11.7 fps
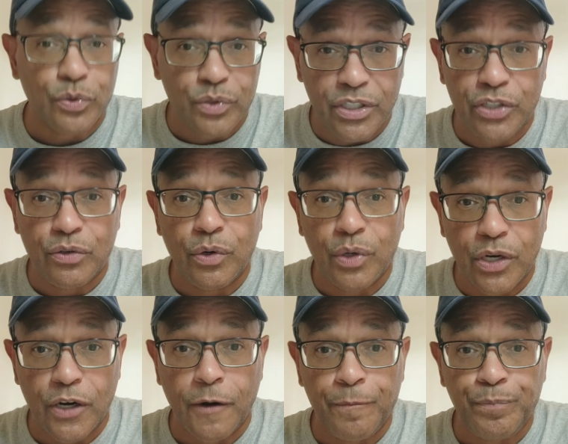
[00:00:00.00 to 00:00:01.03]
13-year-old
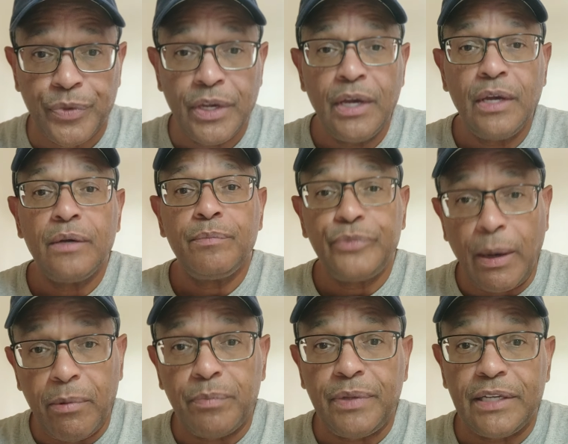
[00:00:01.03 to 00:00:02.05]
girl.
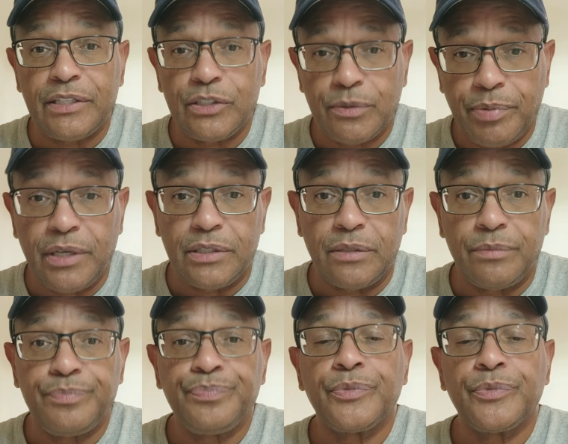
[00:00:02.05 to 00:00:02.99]
Double blessings upon them.